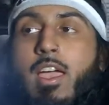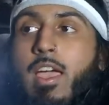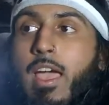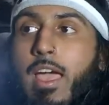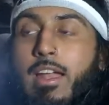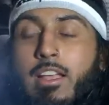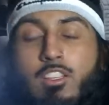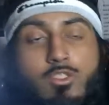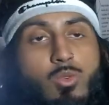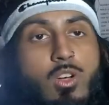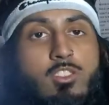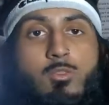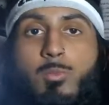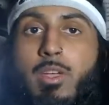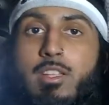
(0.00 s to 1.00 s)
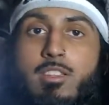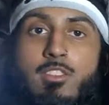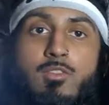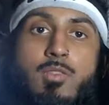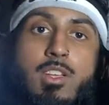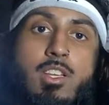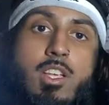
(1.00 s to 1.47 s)
And I just wanted to make this
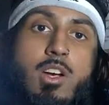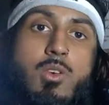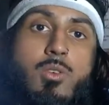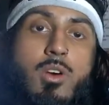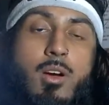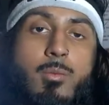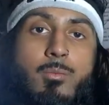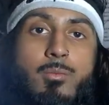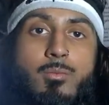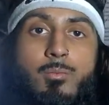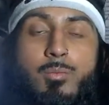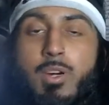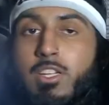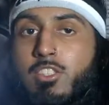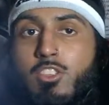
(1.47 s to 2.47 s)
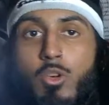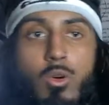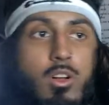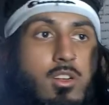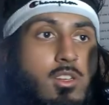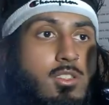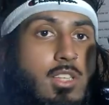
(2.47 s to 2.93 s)
video pretty
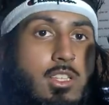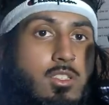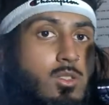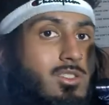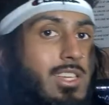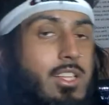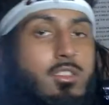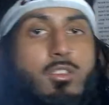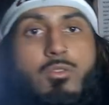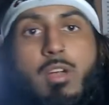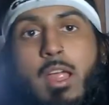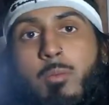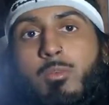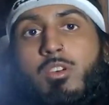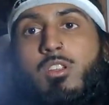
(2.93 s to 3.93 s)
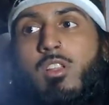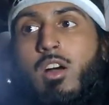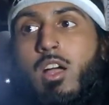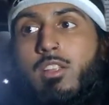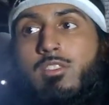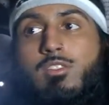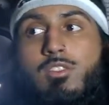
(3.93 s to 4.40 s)
short because I do tend to ramble a
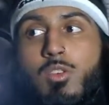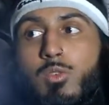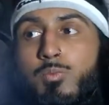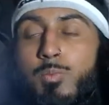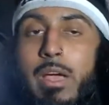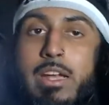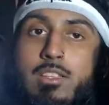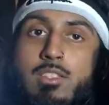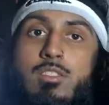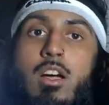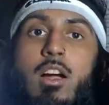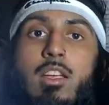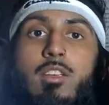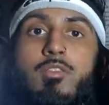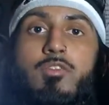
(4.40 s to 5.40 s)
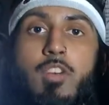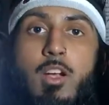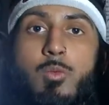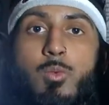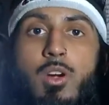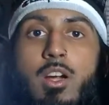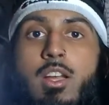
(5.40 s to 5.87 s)
lot. So penny stocking
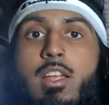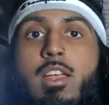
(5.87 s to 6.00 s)
framework